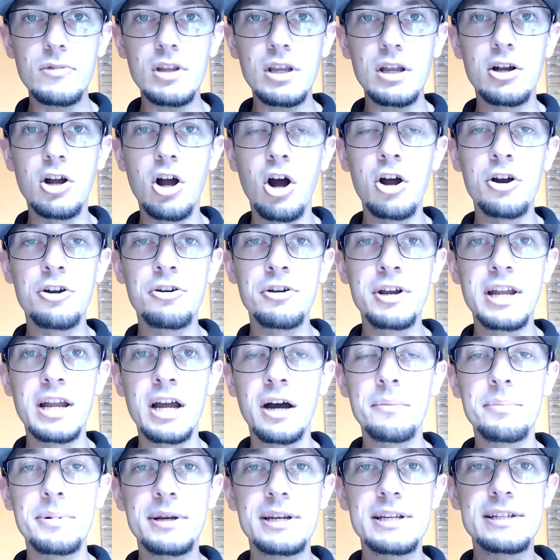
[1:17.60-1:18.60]
concrete
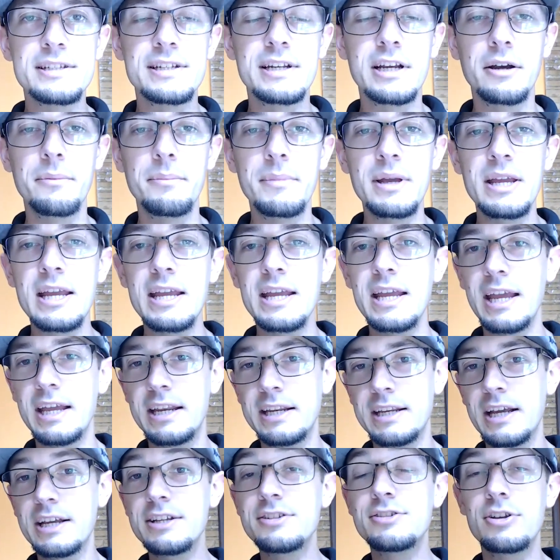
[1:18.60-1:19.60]
companies near me, and
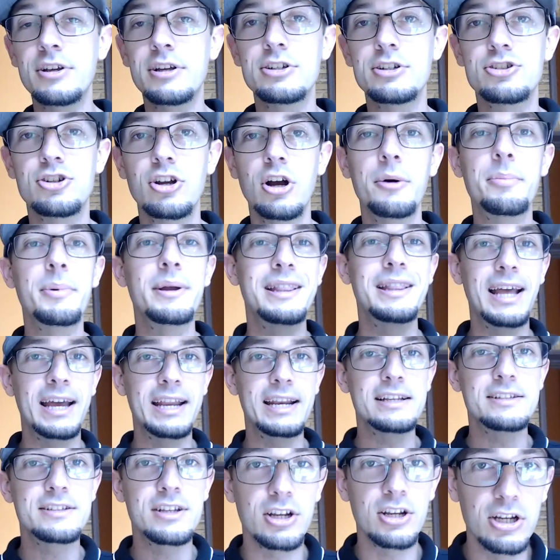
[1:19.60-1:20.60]
yes, you can show up, and that
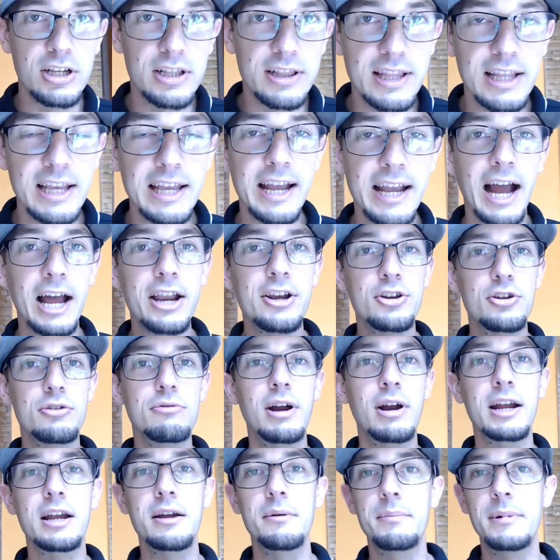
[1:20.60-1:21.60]
is a good thing. I do
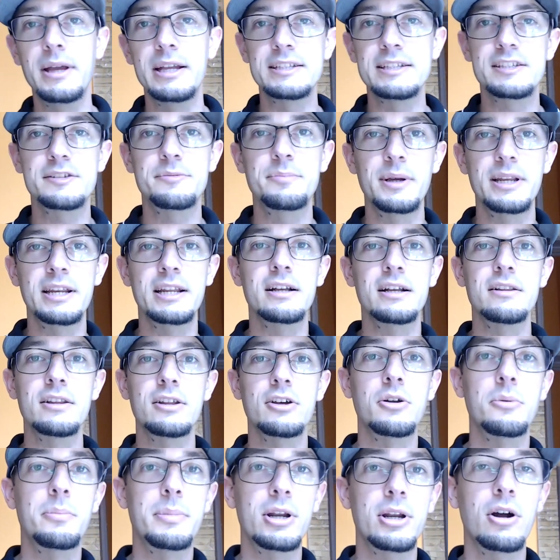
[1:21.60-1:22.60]
recommend spending a
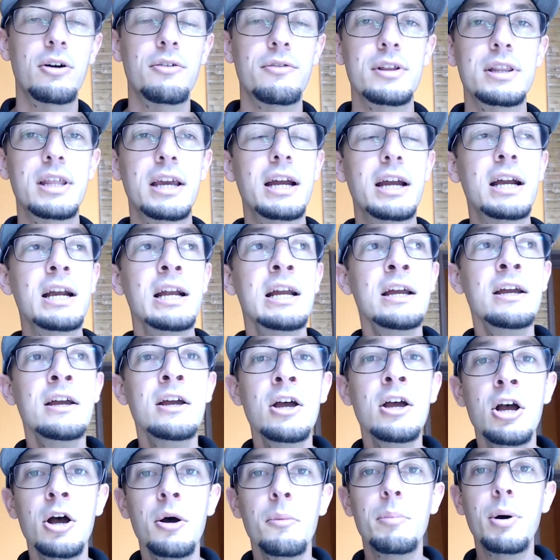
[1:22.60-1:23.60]
little bit over there.
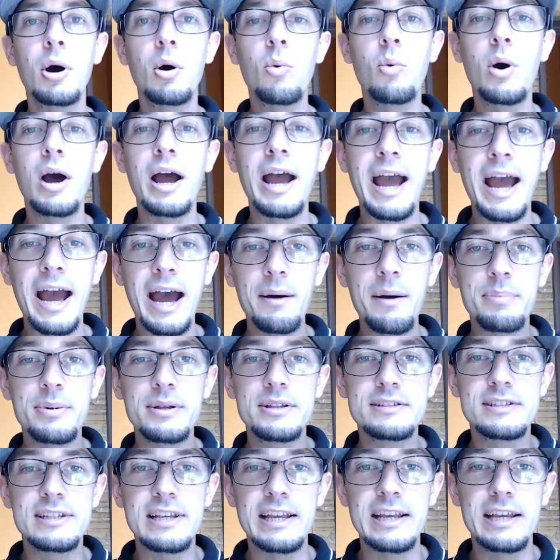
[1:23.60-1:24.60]
But what
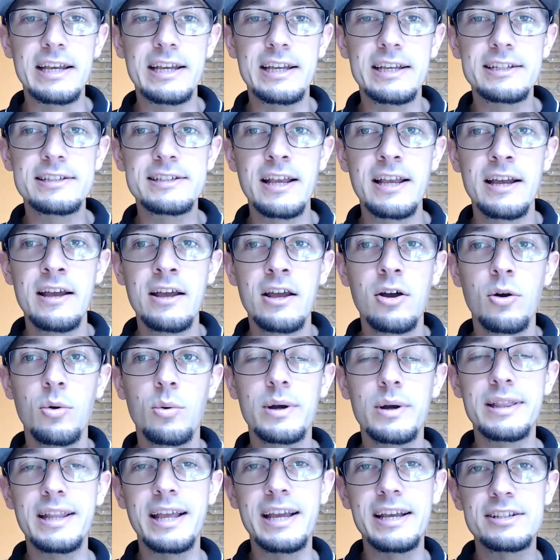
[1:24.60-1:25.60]
happens is,
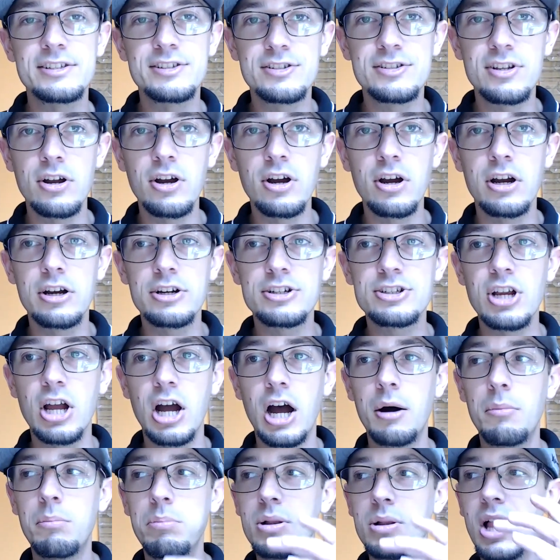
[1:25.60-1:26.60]
when they search,
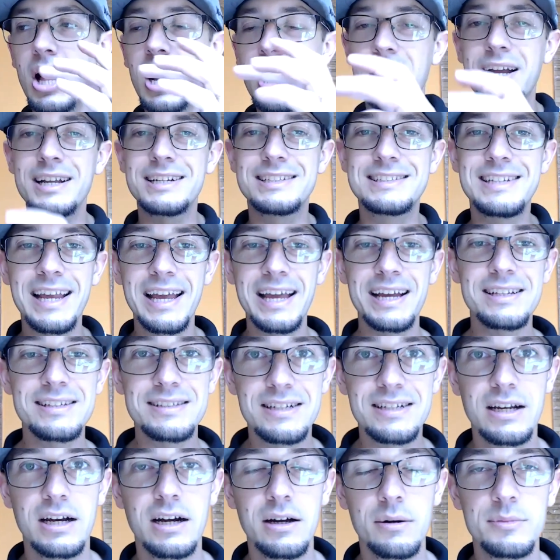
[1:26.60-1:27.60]
a block of
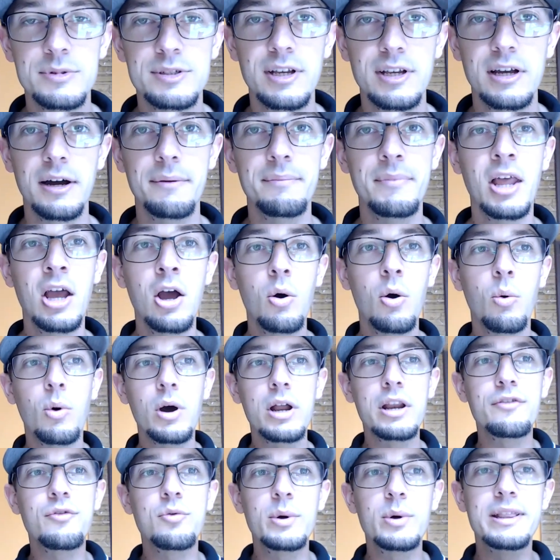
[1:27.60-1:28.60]
text comes up. What
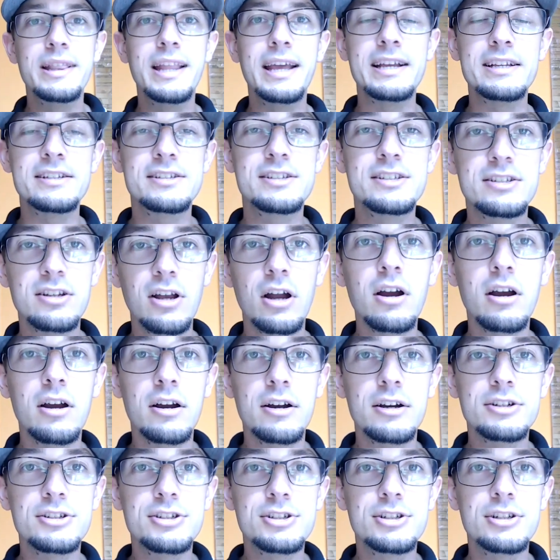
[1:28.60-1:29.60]
if when they
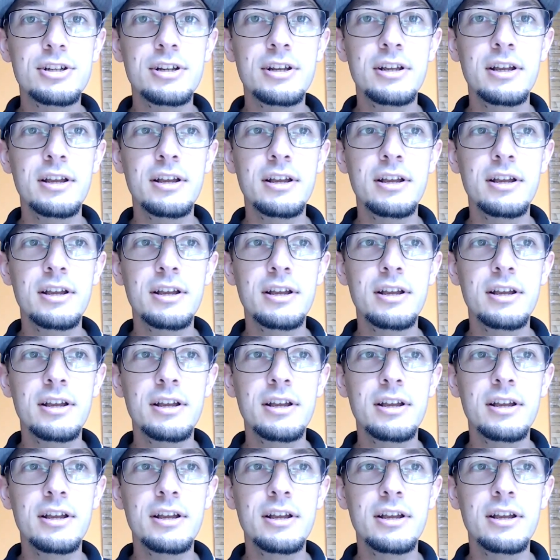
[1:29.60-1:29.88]
searched,